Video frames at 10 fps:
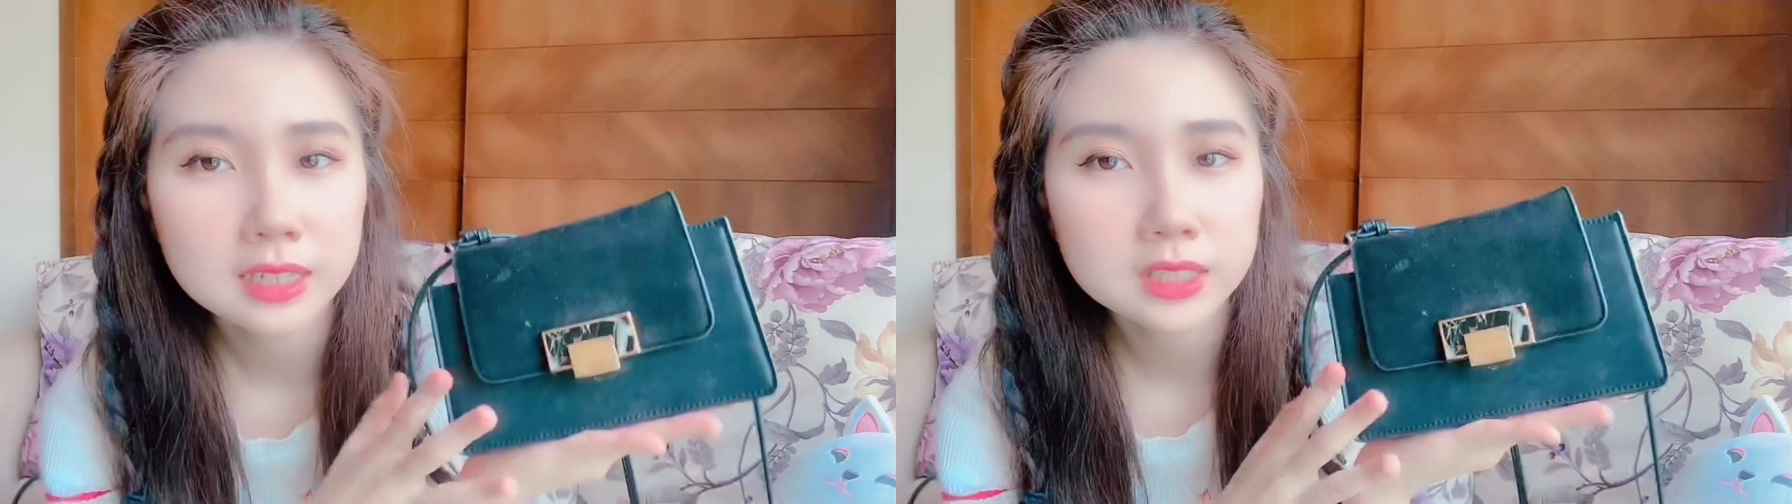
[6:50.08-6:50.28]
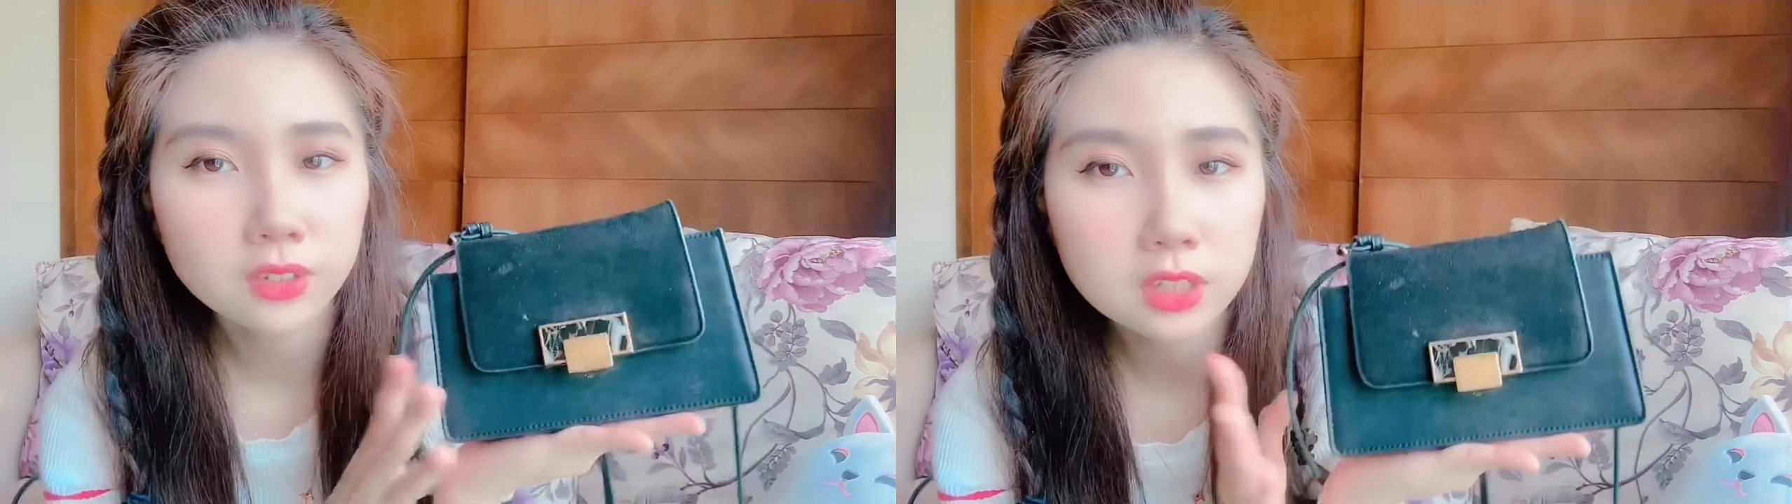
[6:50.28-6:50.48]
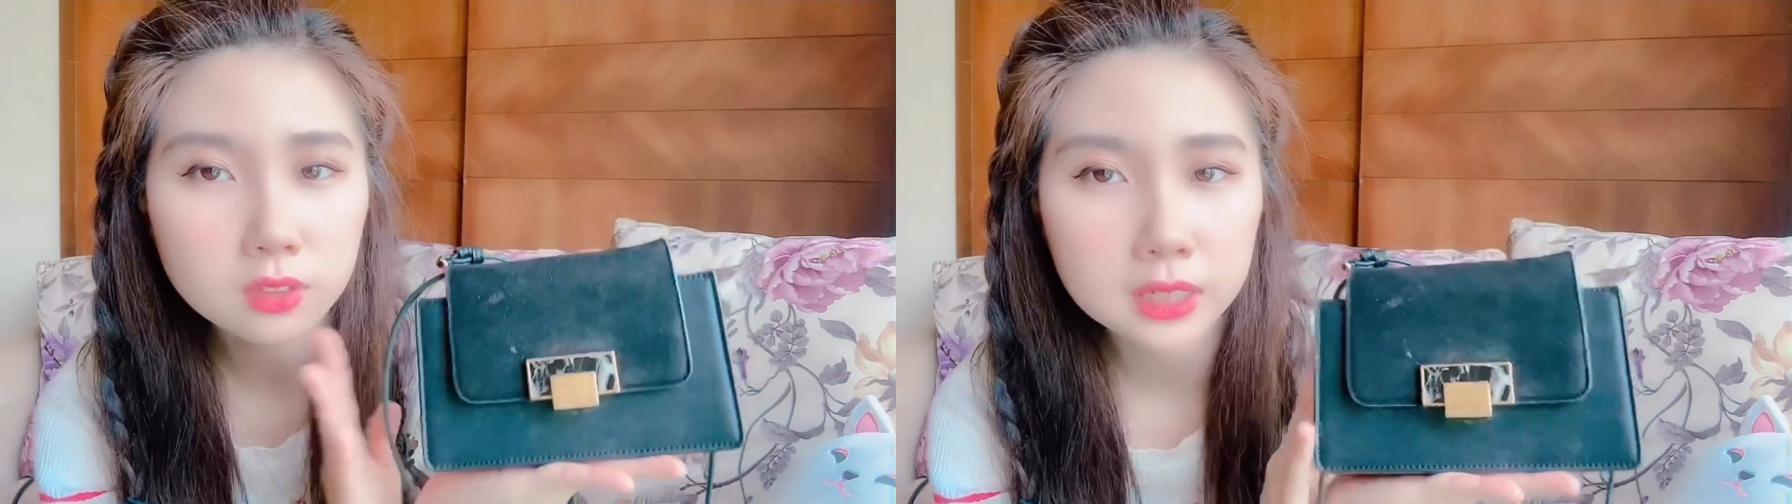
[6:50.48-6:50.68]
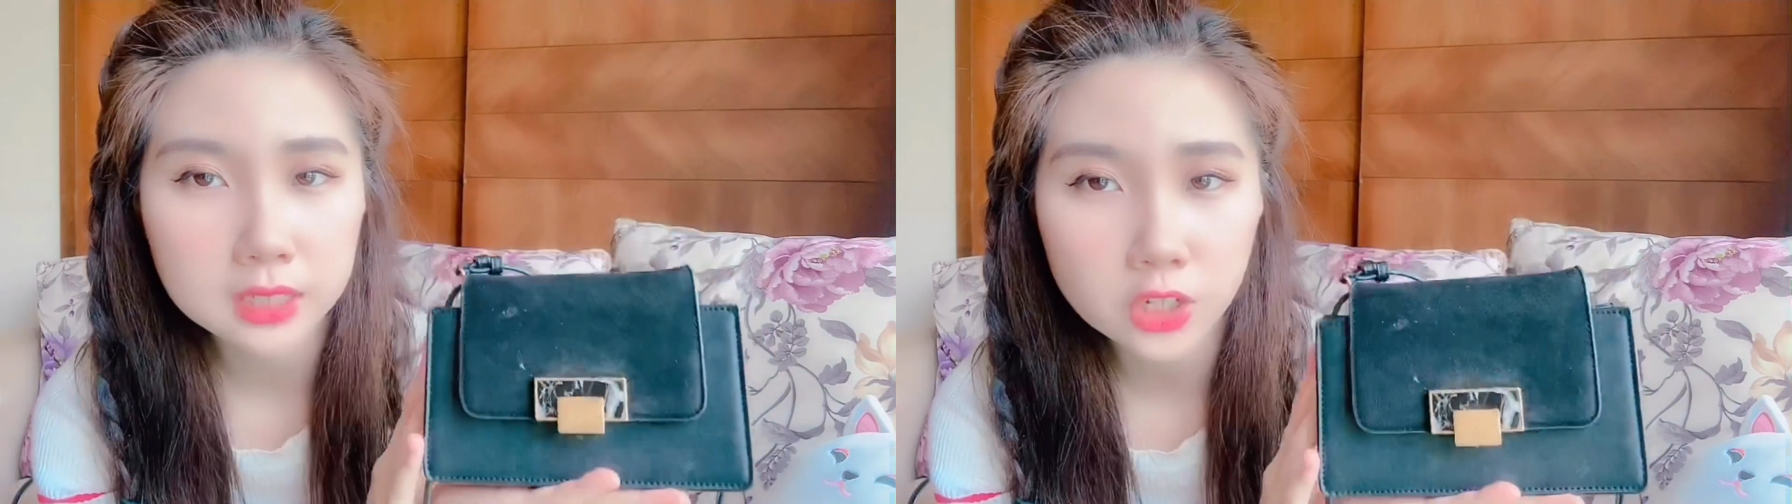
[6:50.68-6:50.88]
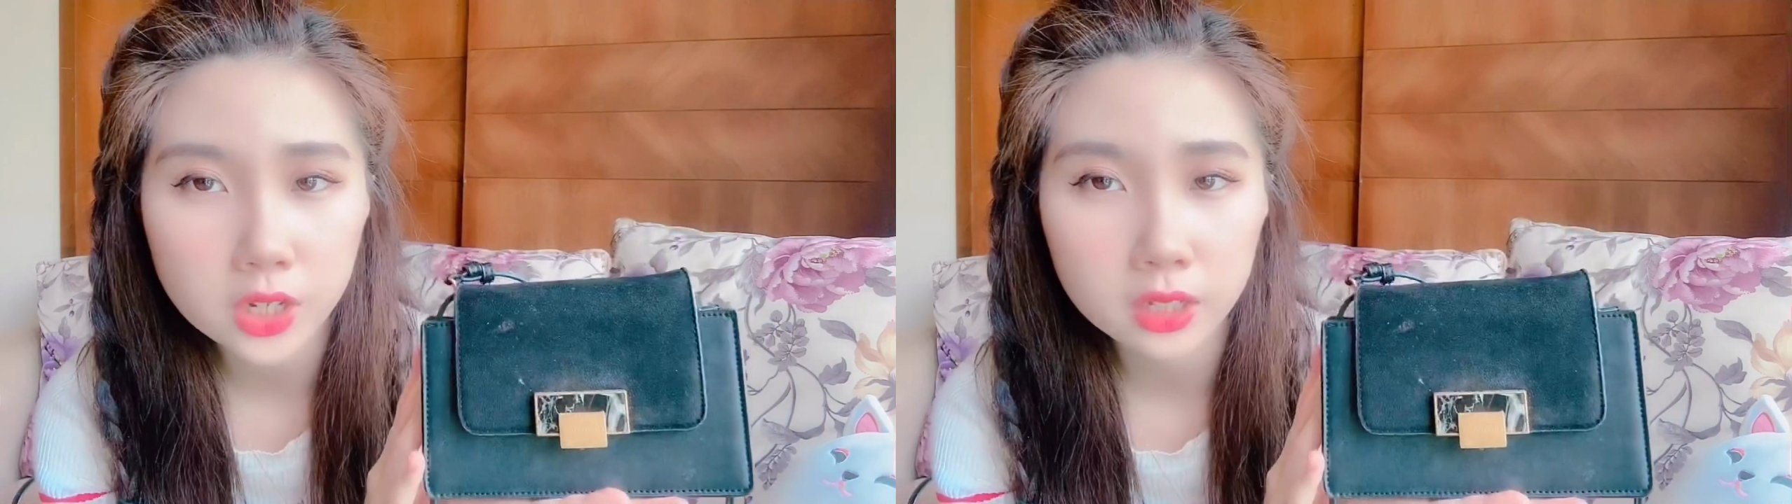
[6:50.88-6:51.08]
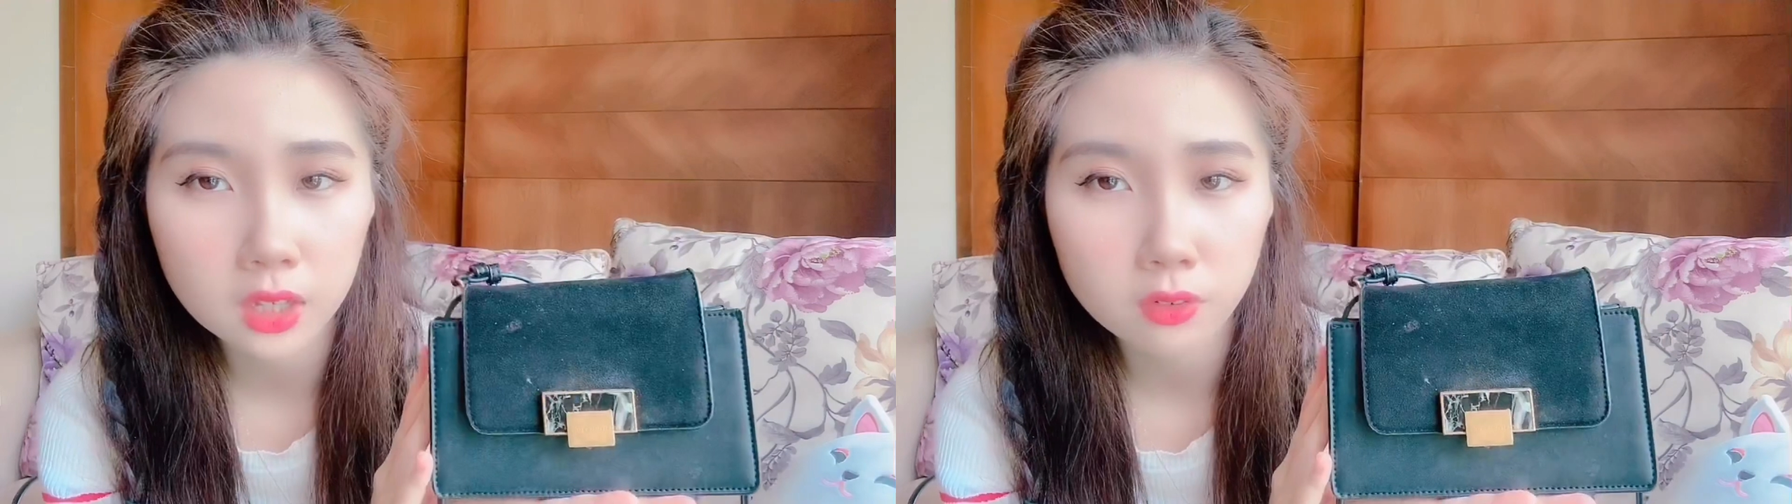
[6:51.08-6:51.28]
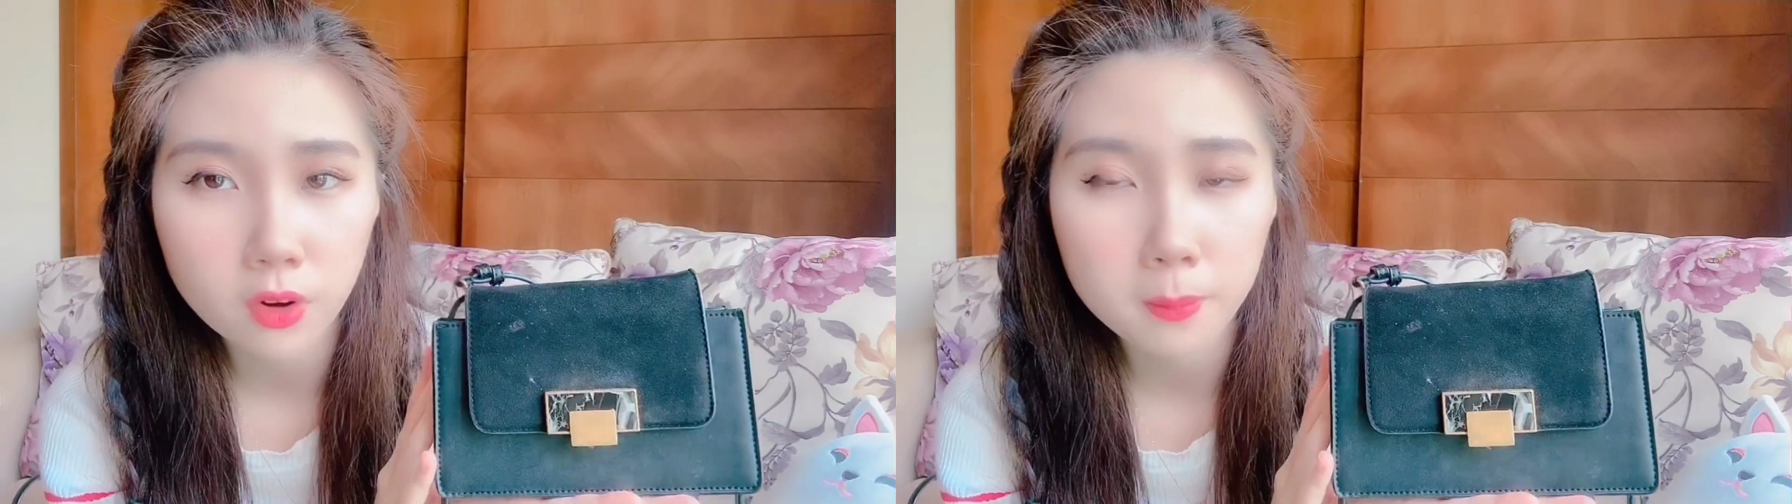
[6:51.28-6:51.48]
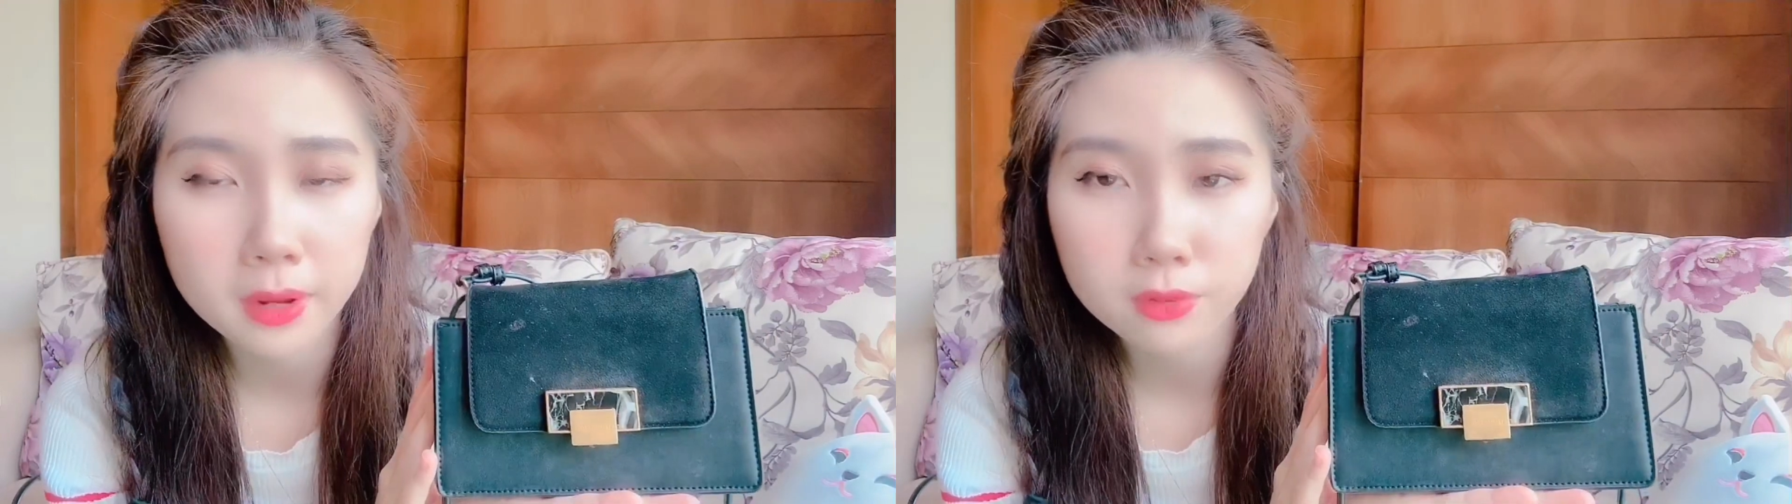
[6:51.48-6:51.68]
So this one is actually a gift
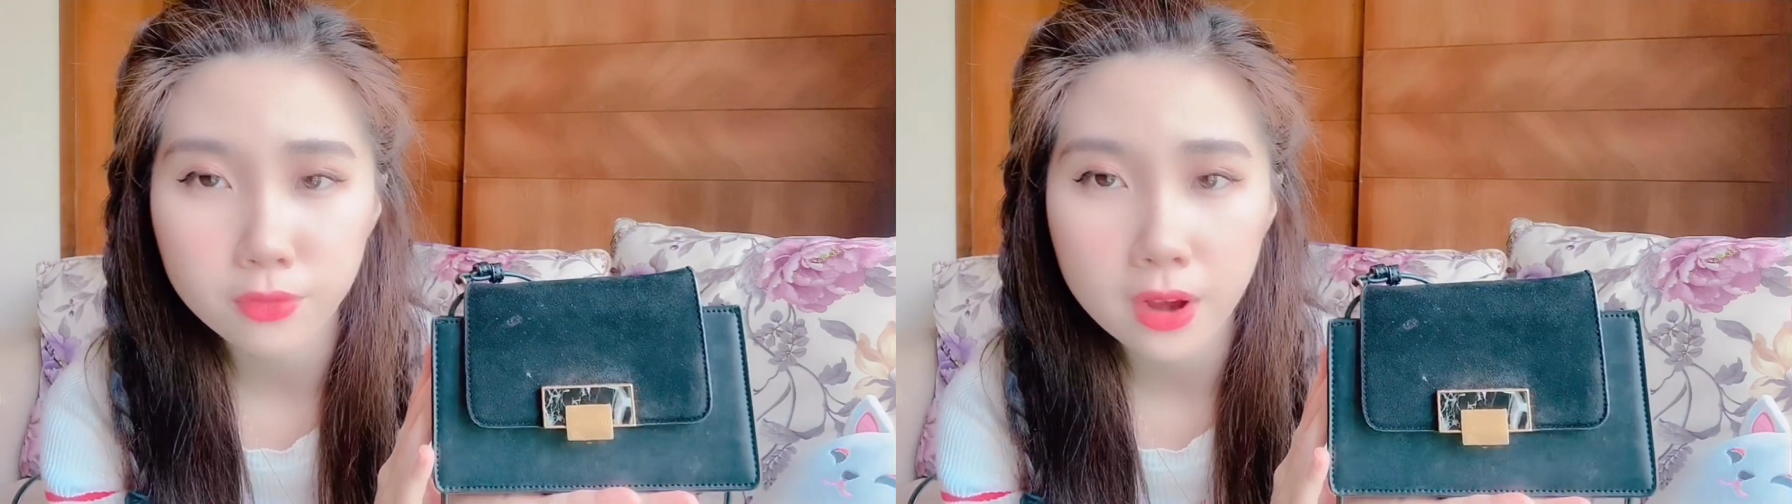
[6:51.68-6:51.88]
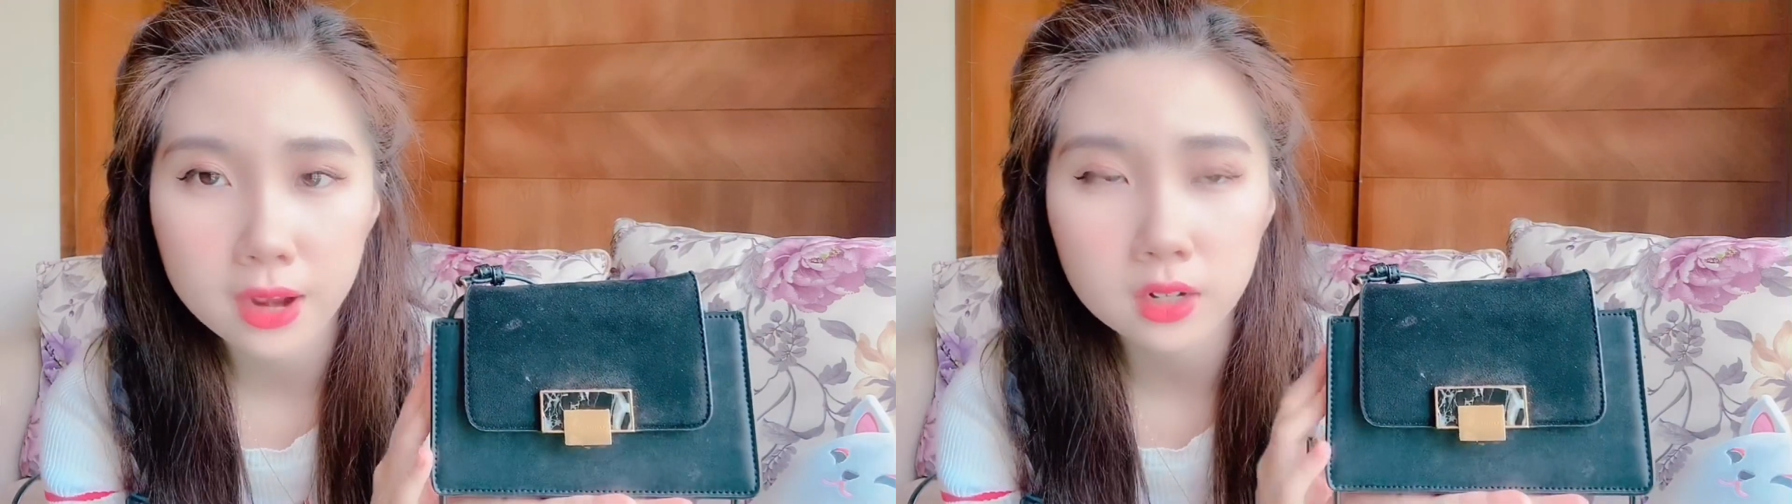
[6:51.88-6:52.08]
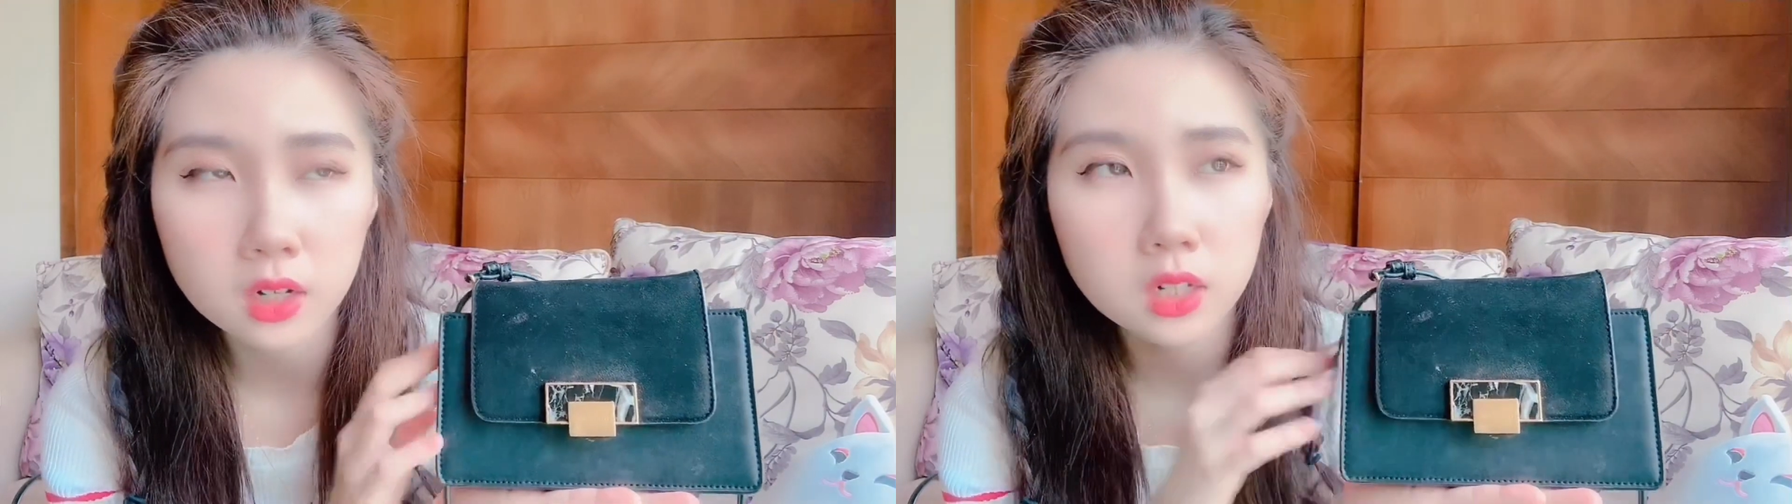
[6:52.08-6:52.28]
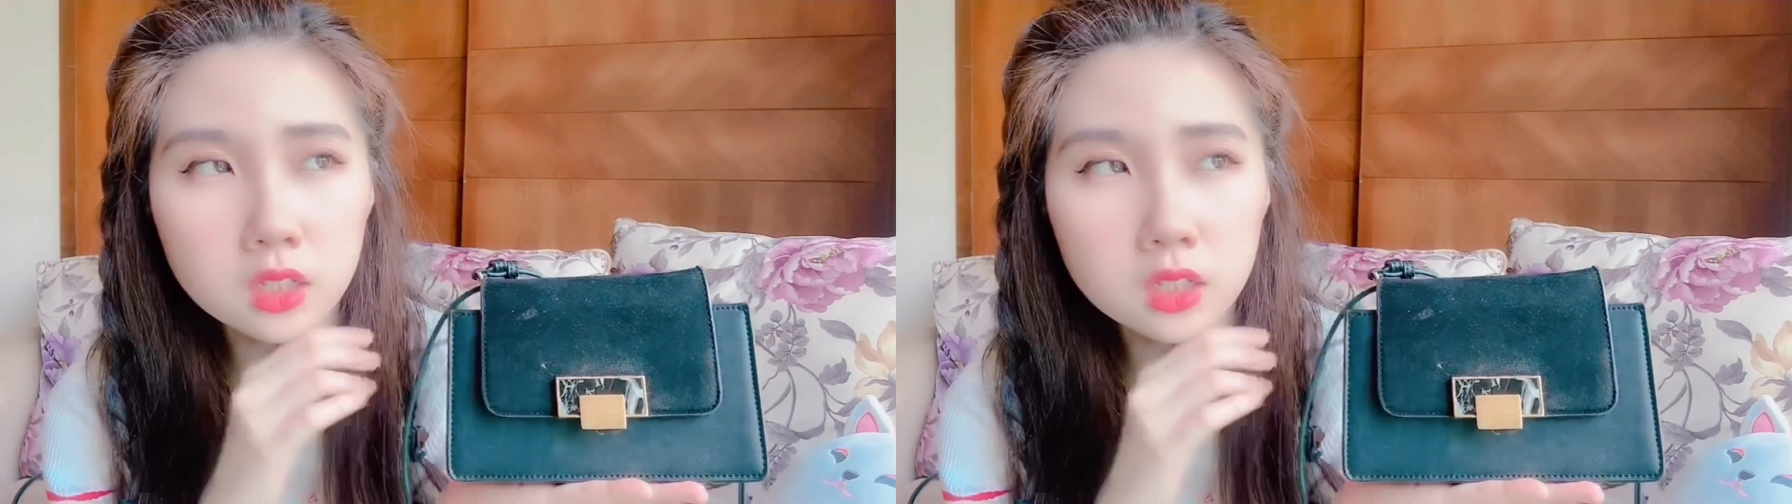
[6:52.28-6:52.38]
from my friend.